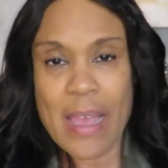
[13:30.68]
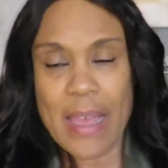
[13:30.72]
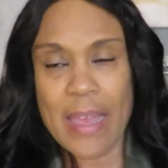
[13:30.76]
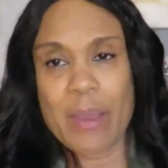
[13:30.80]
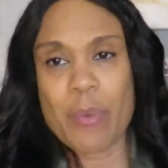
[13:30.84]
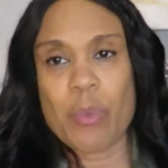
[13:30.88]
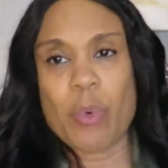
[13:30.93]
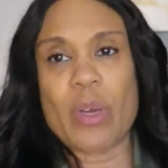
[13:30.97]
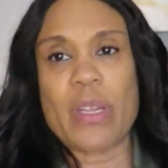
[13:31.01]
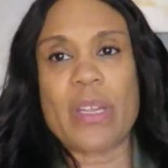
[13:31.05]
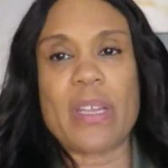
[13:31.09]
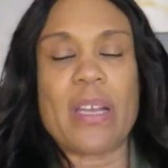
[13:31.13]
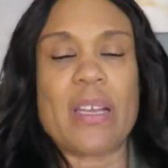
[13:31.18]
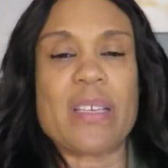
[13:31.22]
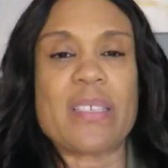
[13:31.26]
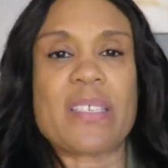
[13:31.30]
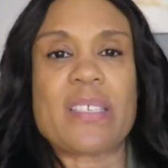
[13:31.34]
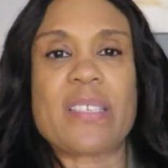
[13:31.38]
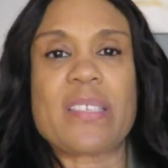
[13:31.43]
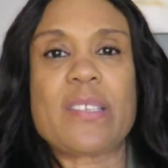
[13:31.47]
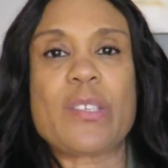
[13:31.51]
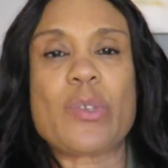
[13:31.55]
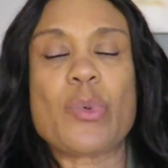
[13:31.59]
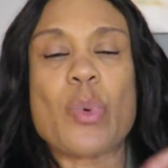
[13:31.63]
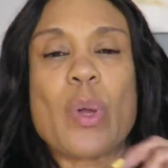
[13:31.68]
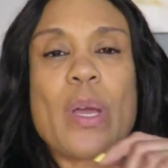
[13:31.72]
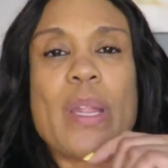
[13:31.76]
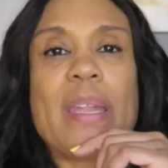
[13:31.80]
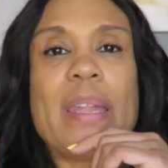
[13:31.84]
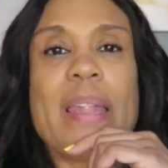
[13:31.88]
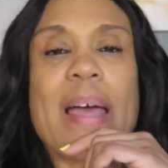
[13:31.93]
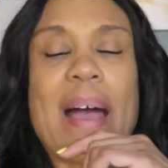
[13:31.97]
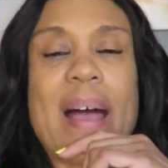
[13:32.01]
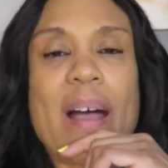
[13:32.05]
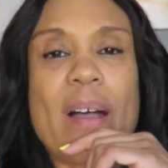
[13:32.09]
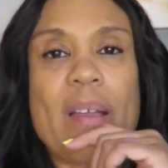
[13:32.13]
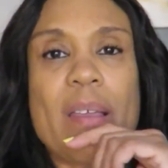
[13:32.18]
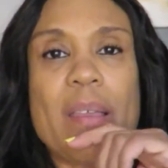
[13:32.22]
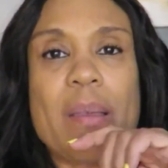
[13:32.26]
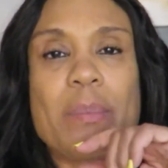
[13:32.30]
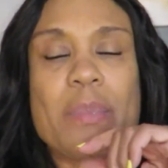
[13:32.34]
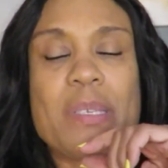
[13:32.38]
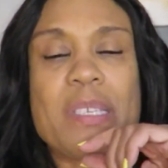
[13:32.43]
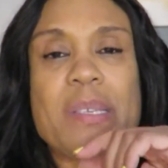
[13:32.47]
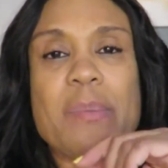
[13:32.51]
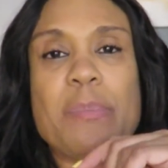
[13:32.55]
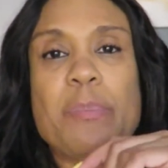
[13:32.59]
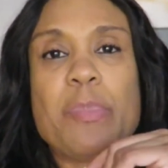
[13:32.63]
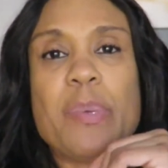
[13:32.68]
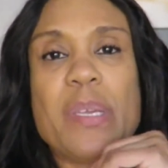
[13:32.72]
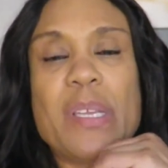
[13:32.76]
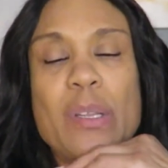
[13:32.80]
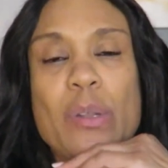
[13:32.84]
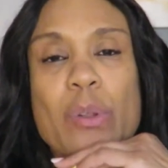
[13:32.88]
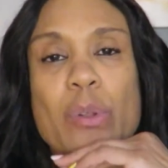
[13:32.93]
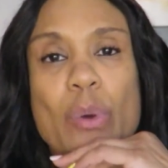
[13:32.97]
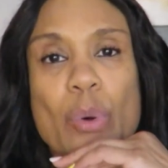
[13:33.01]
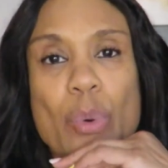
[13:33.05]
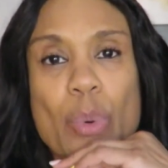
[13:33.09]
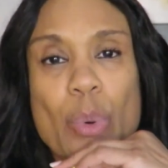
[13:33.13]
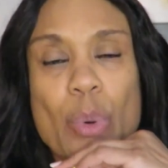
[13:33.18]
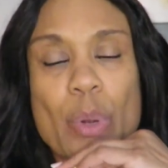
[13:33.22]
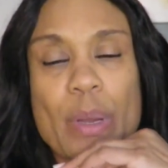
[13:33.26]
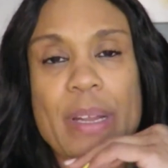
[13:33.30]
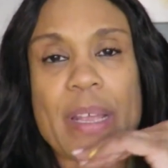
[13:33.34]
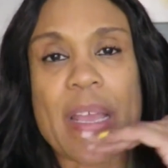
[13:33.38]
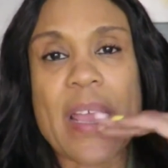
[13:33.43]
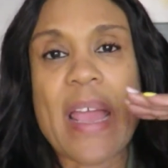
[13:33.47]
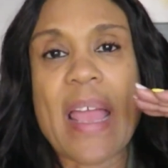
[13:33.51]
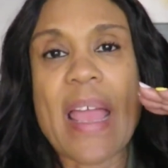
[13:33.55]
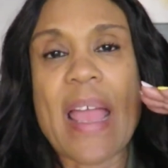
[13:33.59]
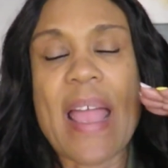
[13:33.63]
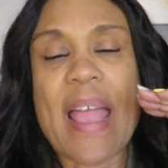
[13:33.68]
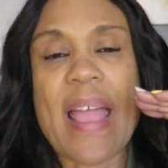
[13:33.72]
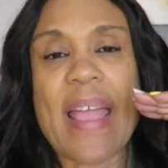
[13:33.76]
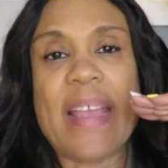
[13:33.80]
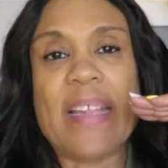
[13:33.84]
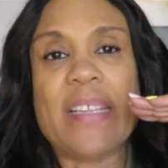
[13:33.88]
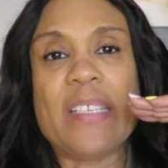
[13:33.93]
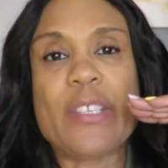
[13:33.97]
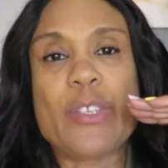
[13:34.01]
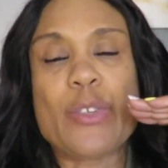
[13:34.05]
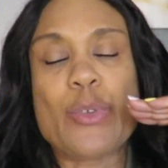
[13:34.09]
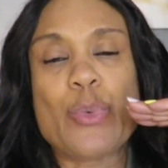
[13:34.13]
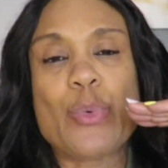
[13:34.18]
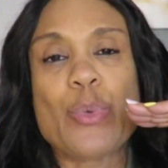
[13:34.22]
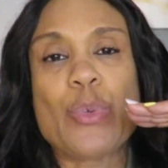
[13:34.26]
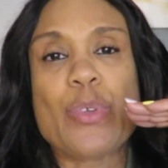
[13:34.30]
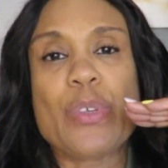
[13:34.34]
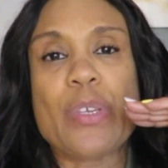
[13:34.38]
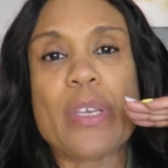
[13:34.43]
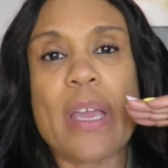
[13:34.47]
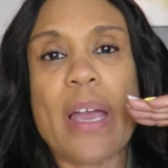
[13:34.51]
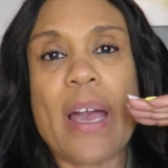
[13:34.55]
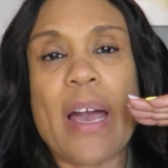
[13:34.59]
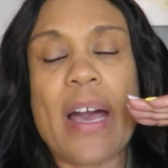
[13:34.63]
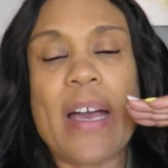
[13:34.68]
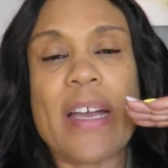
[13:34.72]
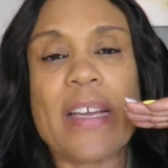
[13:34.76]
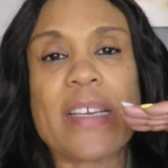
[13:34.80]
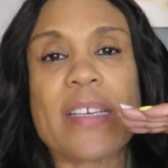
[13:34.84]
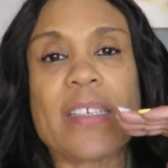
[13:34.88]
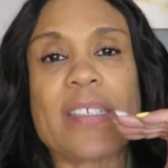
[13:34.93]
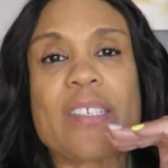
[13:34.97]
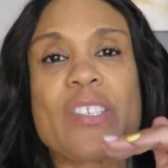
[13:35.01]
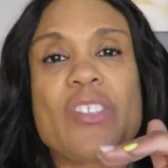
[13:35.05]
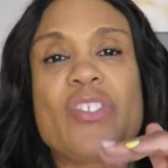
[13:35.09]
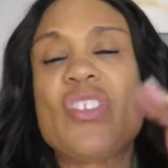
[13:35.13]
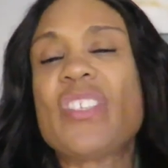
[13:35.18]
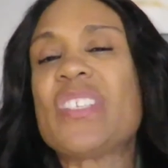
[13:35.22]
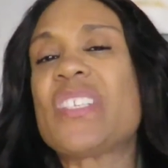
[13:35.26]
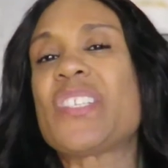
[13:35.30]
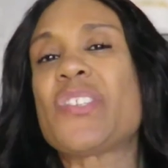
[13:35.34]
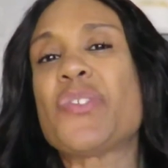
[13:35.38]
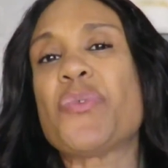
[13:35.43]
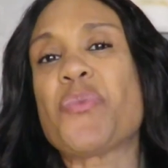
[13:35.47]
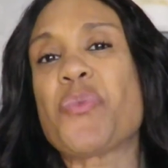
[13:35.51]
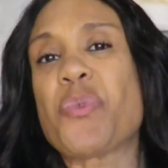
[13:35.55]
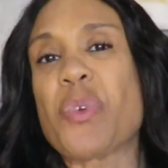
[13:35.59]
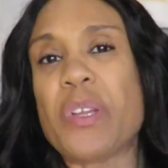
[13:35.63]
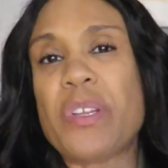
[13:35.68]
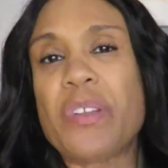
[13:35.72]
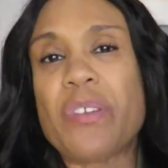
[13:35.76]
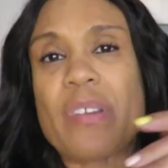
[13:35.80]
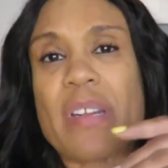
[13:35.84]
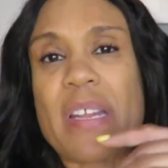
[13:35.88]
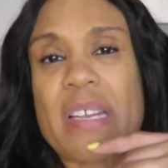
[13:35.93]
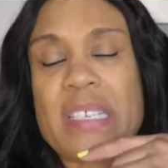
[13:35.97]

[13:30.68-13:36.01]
He wants us to allow him to be Lord and to uh, just surrender.